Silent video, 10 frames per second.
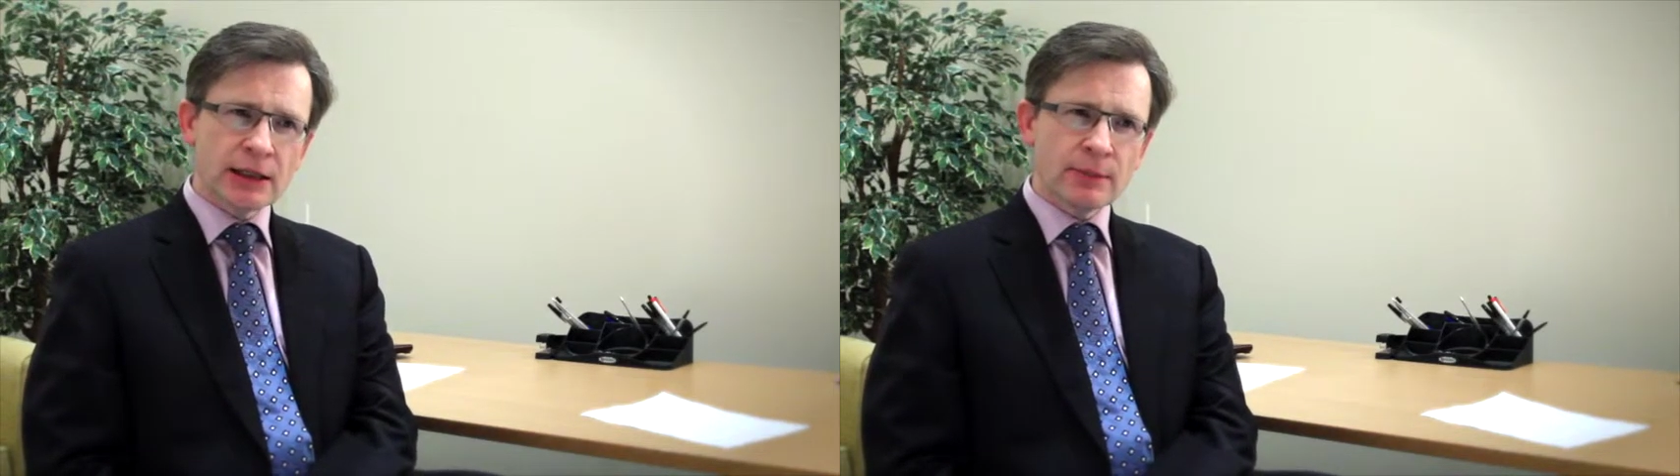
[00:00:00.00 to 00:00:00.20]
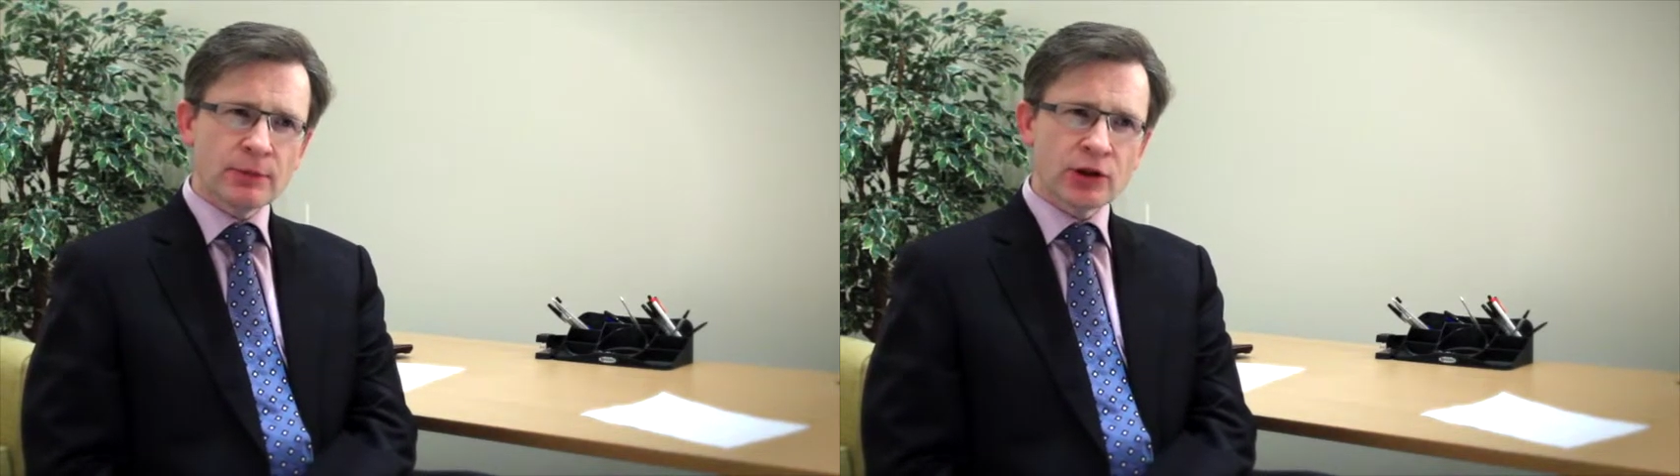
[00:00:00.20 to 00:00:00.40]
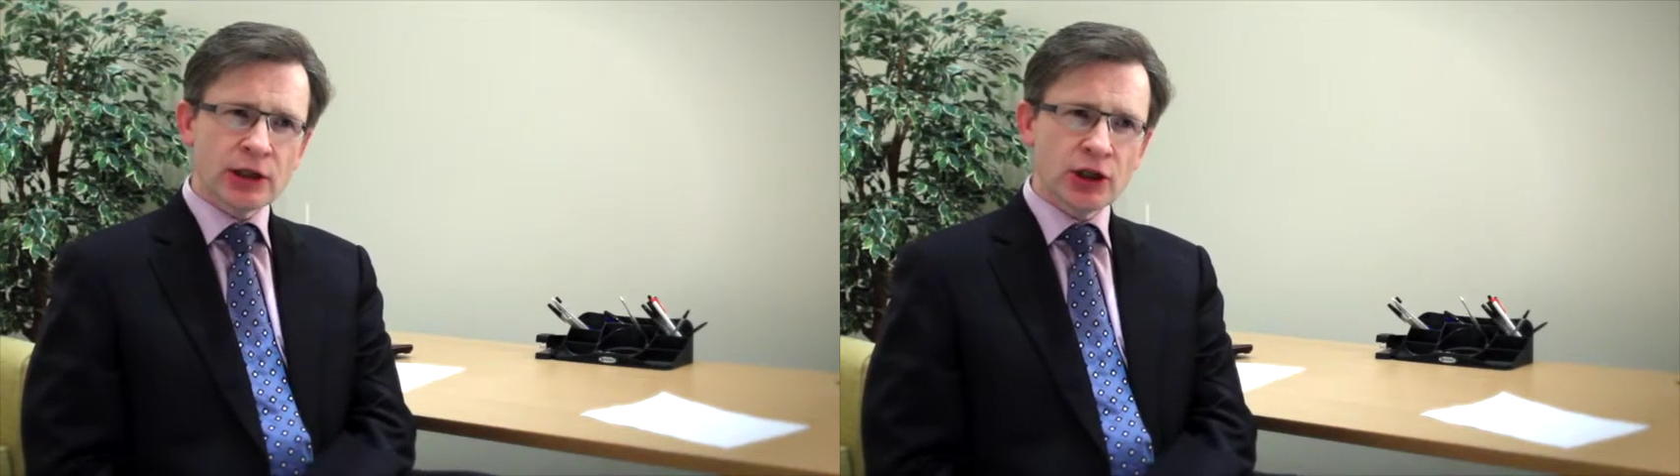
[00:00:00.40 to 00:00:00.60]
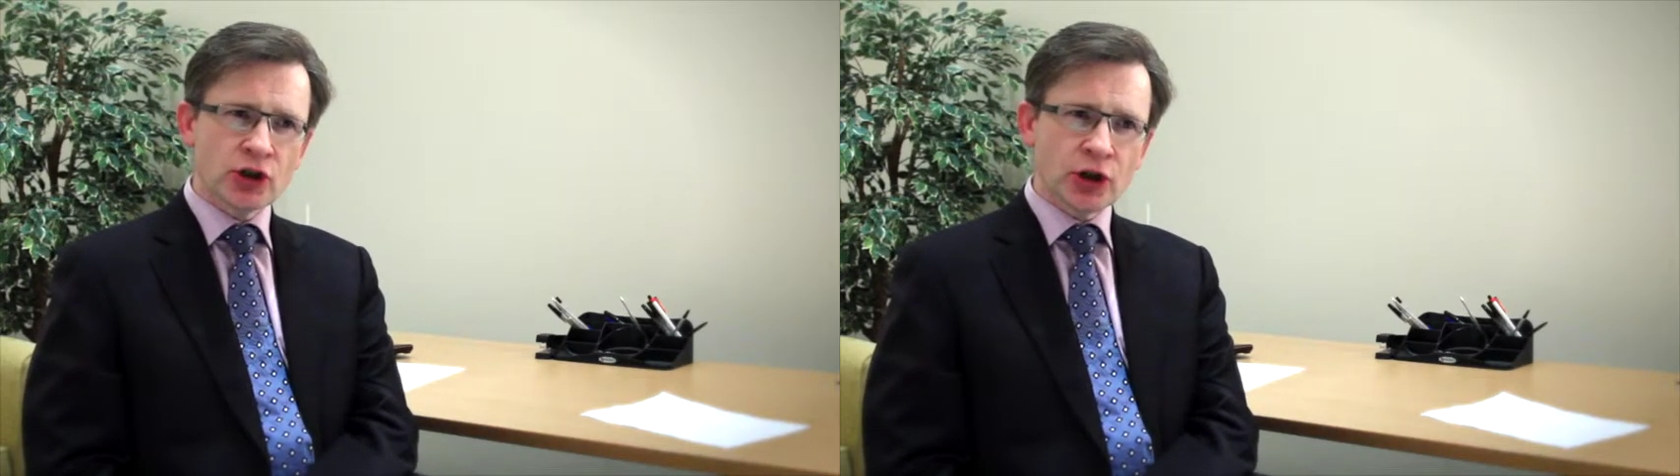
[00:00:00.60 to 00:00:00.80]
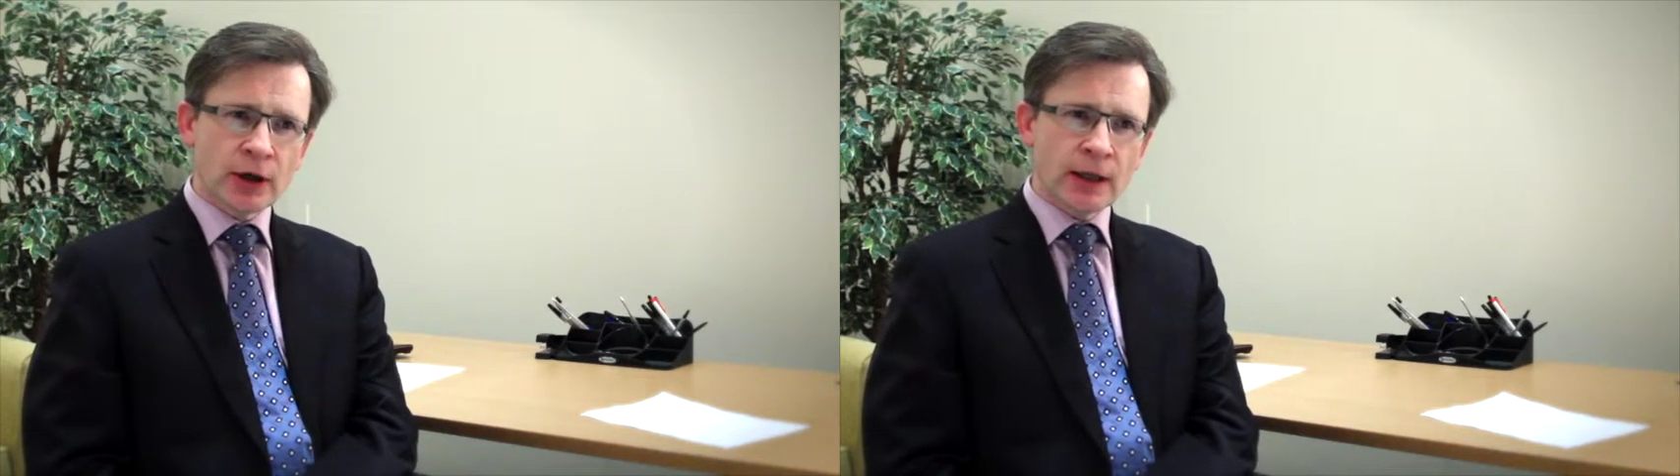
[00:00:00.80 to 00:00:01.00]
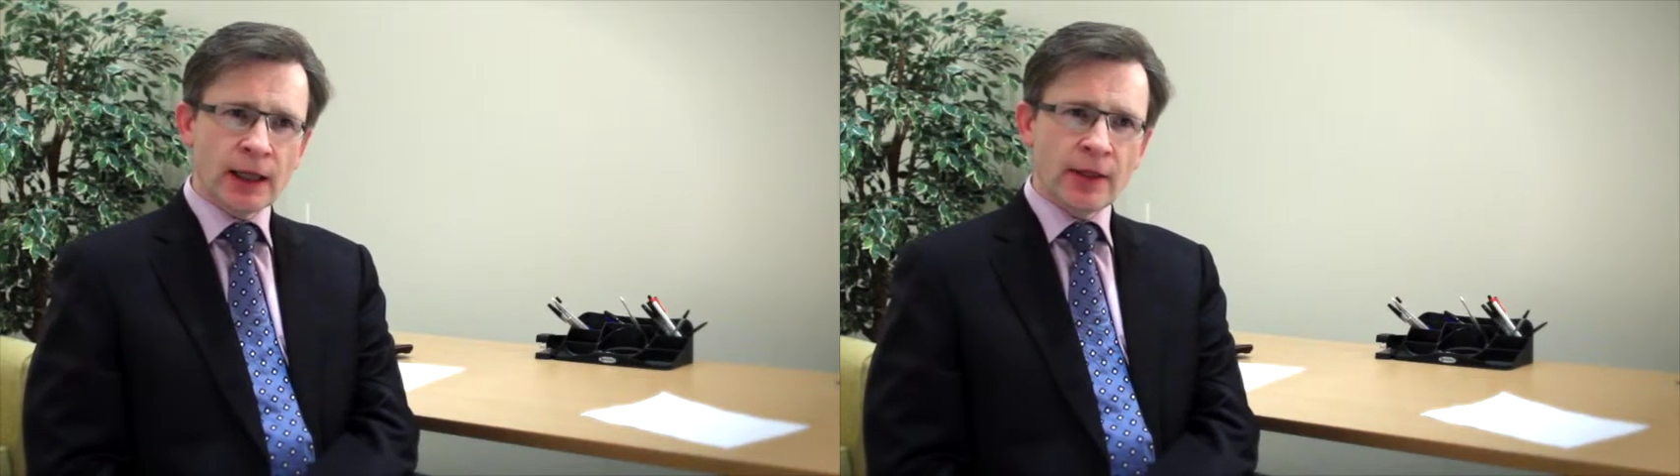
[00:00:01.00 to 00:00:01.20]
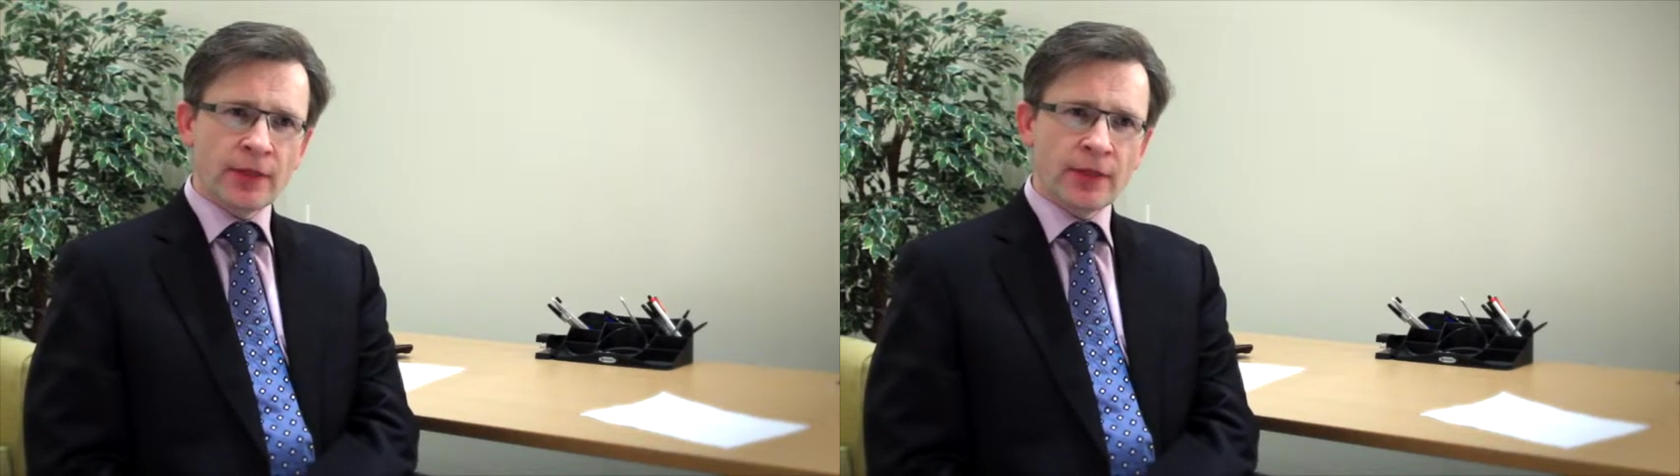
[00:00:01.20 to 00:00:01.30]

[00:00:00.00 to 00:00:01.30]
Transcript: is a procedure